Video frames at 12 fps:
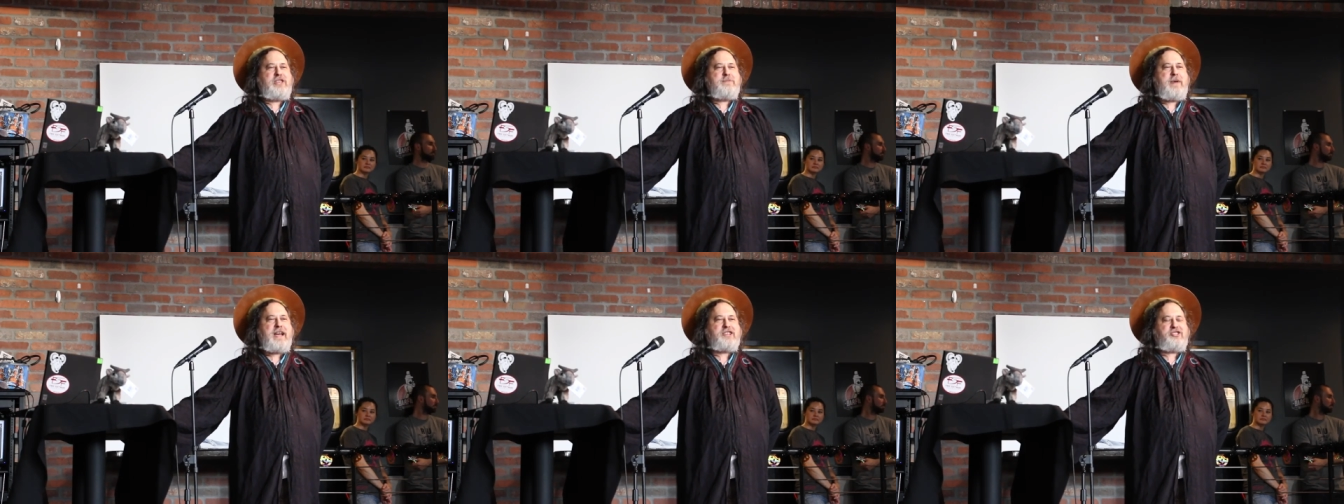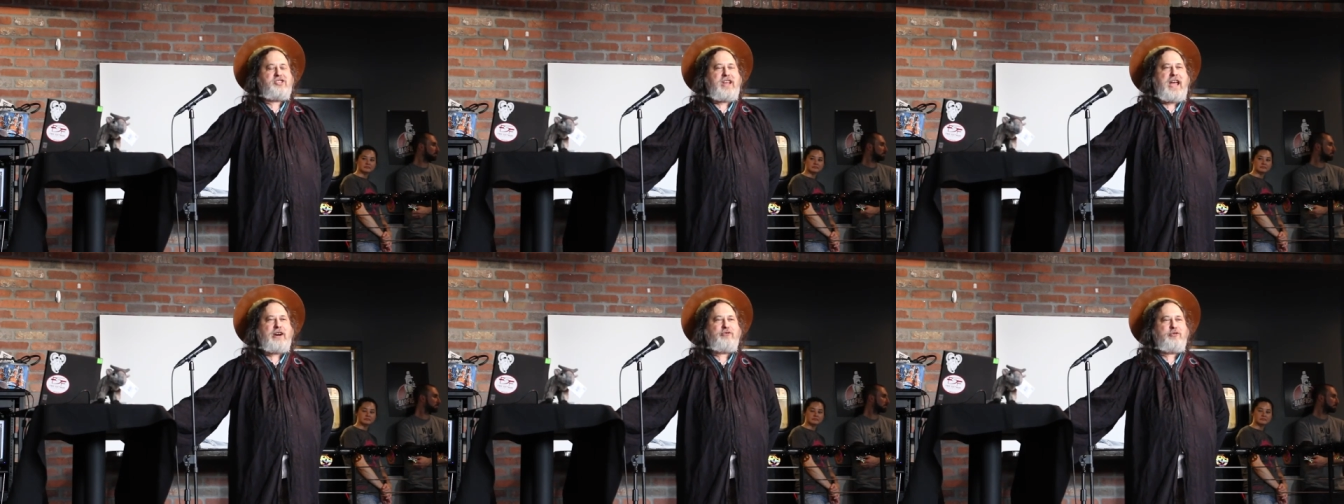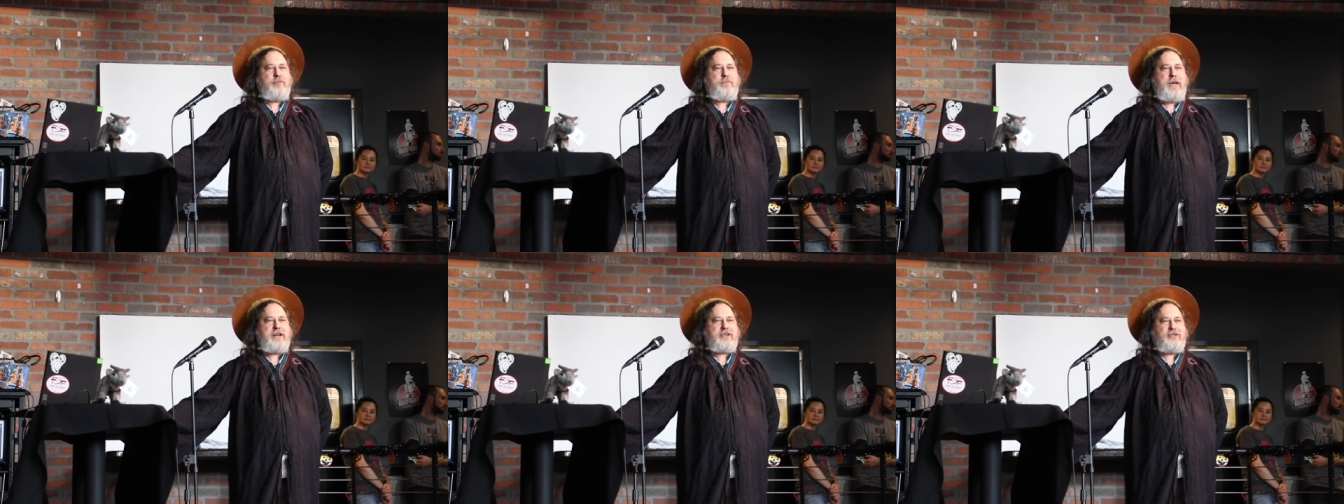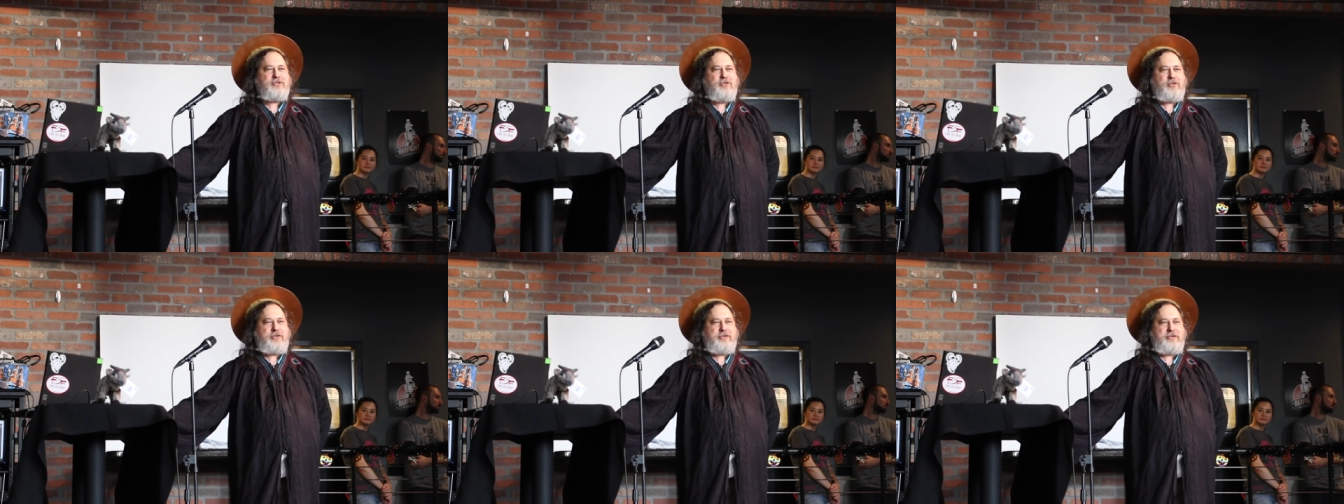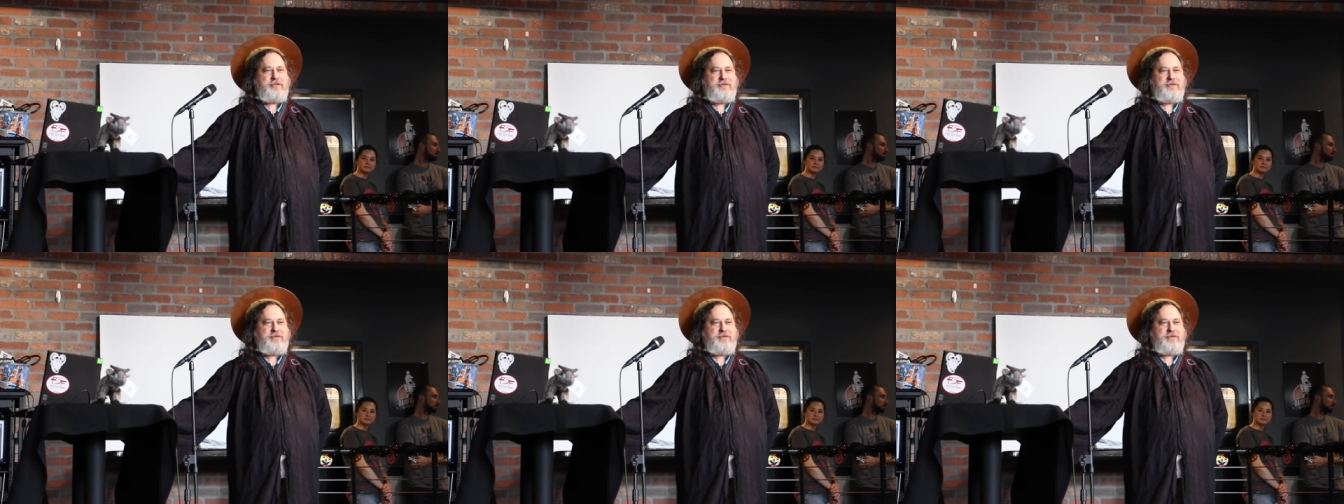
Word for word: Emacs in alphabetical order.